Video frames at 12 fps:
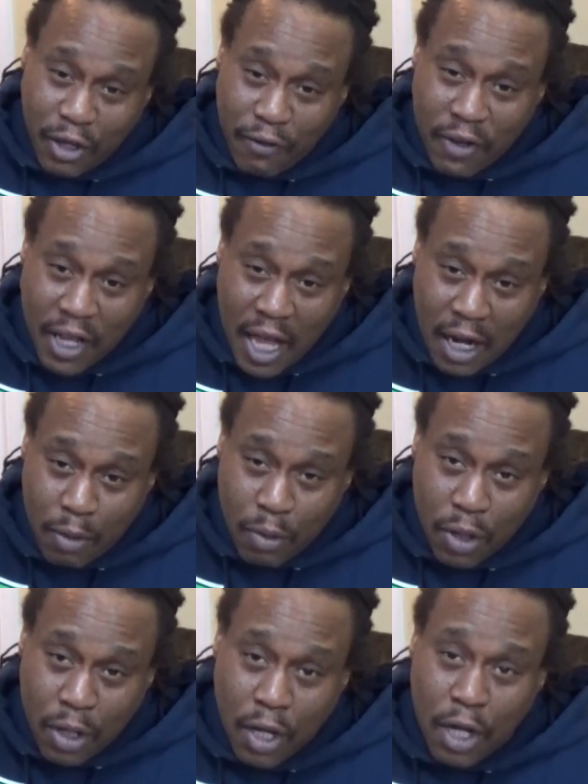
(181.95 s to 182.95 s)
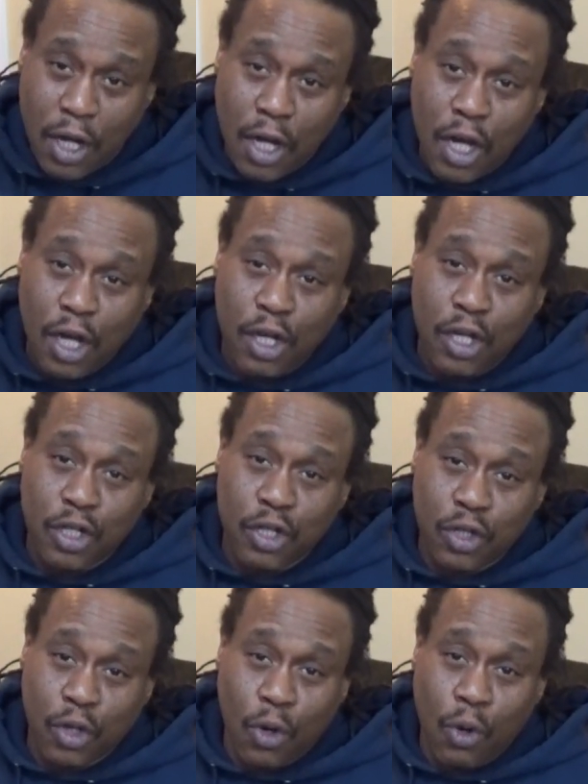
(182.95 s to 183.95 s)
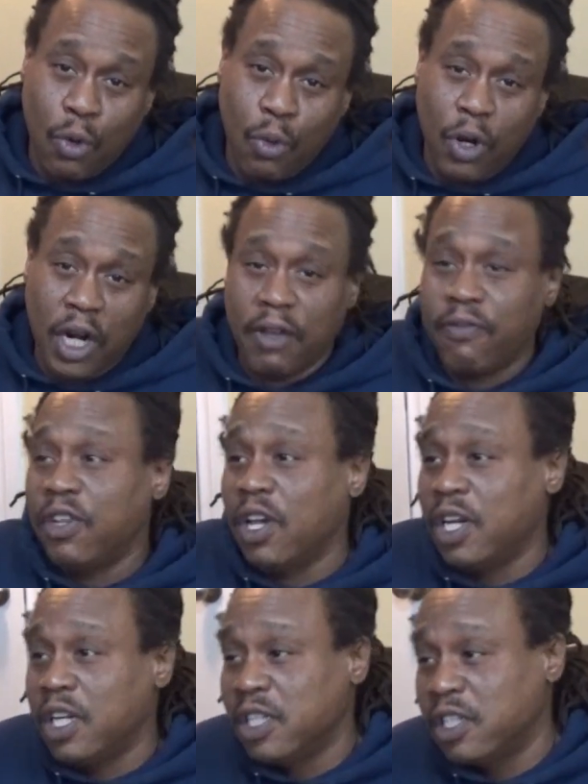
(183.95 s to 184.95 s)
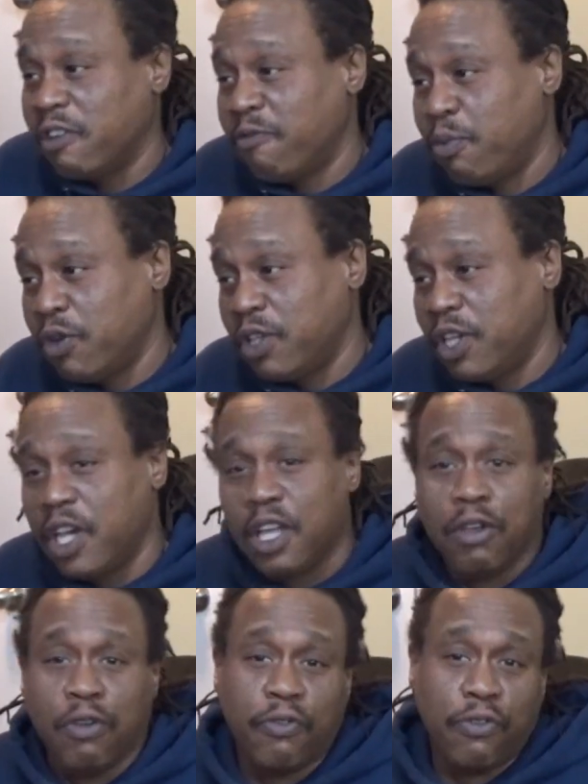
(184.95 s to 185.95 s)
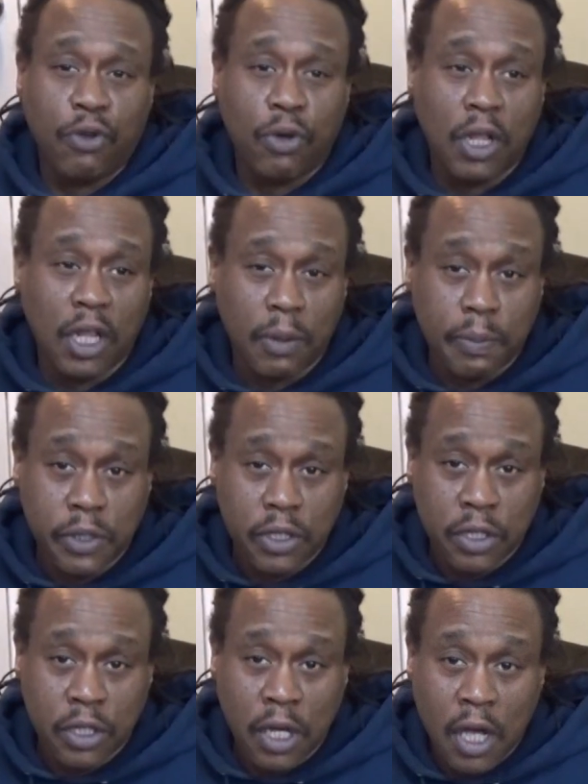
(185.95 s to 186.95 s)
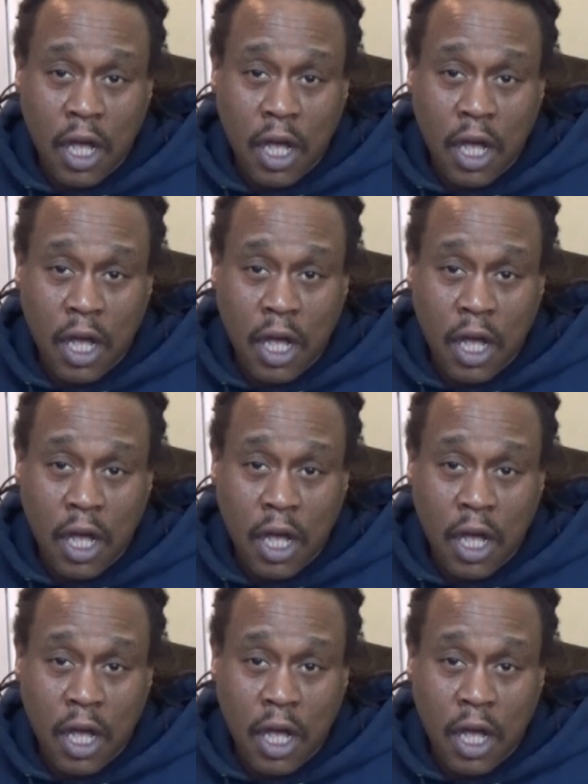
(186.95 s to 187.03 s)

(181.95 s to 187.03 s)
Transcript: of the animal. So what I've done is I've put together a few clips